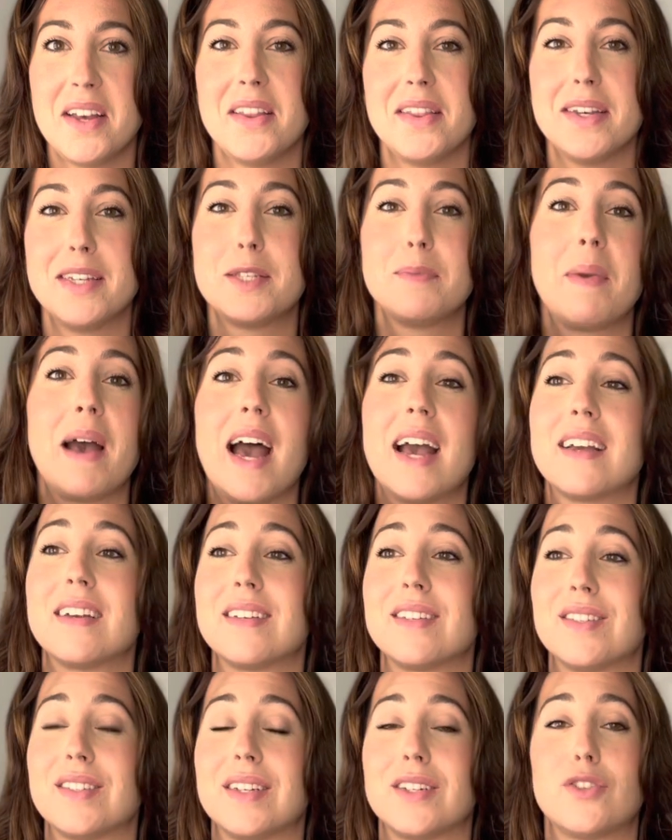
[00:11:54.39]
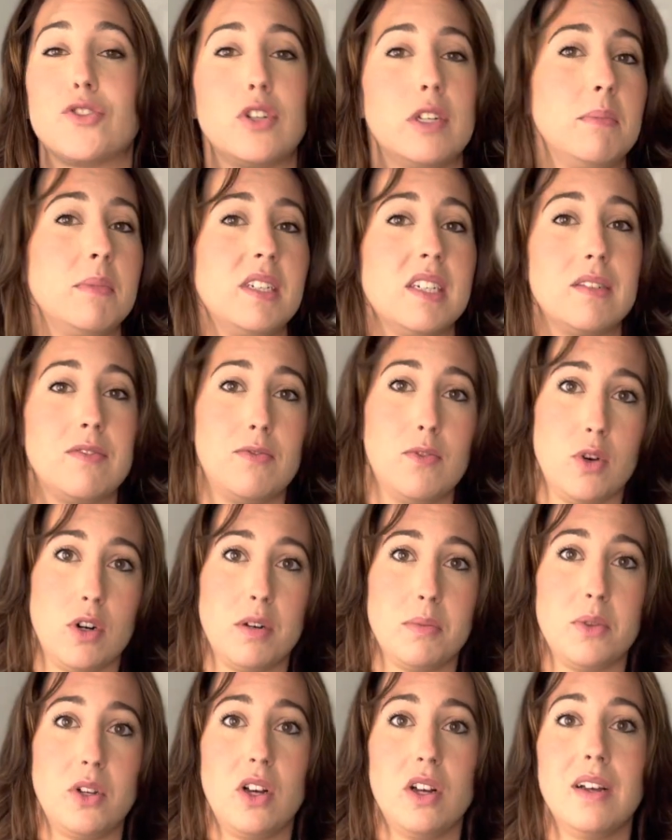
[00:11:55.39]
this bag is extremely
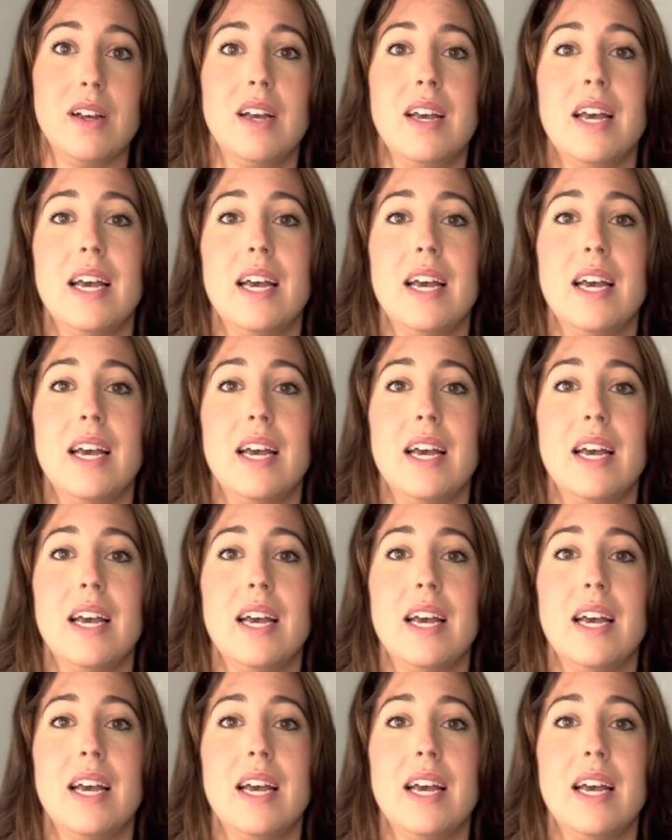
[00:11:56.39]
affordable.